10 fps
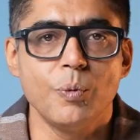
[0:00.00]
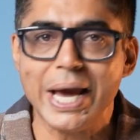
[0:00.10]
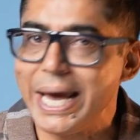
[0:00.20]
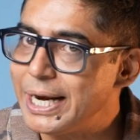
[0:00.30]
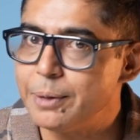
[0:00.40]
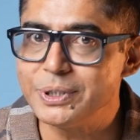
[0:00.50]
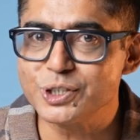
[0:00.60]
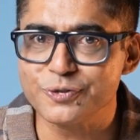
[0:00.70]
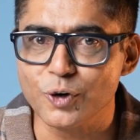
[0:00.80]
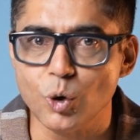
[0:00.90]
Where
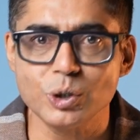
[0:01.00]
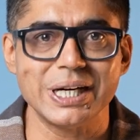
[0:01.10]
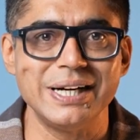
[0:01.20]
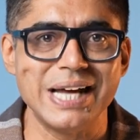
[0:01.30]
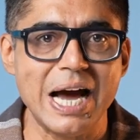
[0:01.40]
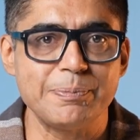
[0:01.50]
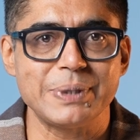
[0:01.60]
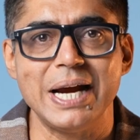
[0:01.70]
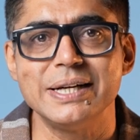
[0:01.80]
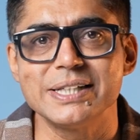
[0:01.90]
elements float, adapt,
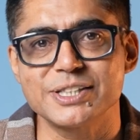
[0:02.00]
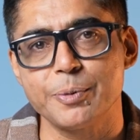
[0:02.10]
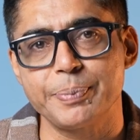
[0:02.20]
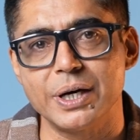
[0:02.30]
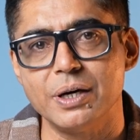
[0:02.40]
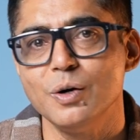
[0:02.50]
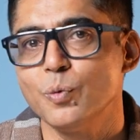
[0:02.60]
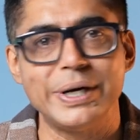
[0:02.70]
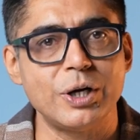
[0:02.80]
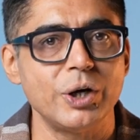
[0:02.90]
and disappear
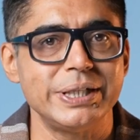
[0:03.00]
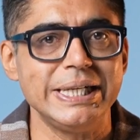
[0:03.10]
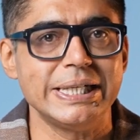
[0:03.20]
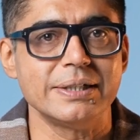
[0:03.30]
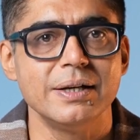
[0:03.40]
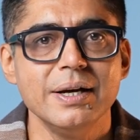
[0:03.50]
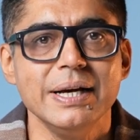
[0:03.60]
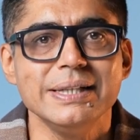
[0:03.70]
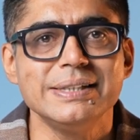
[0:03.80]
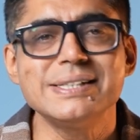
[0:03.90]
when not needed.
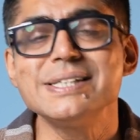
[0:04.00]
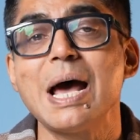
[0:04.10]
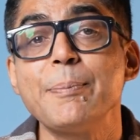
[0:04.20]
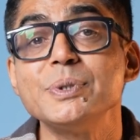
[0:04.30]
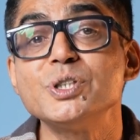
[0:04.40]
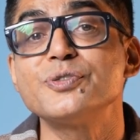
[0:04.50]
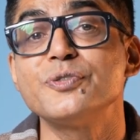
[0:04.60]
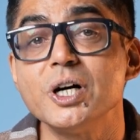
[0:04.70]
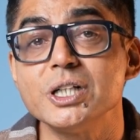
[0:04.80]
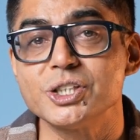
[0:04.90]
This is Apple's
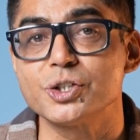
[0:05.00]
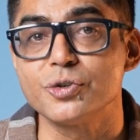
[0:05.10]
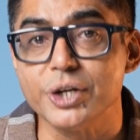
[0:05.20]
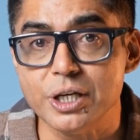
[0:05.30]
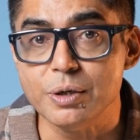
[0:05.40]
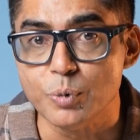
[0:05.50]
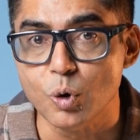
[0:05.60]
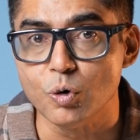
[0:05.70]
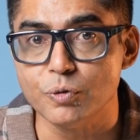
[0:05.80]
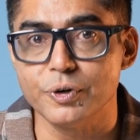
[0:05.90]
first real
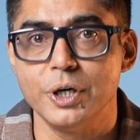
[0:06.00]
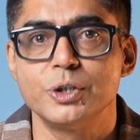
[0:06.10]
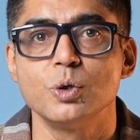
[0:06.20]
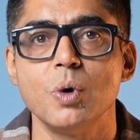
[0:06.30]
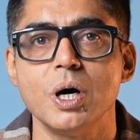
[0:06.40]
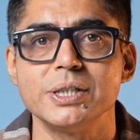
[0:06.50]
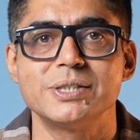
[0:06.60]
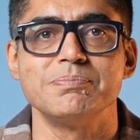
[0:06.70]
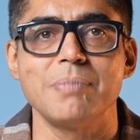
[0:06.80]
move towards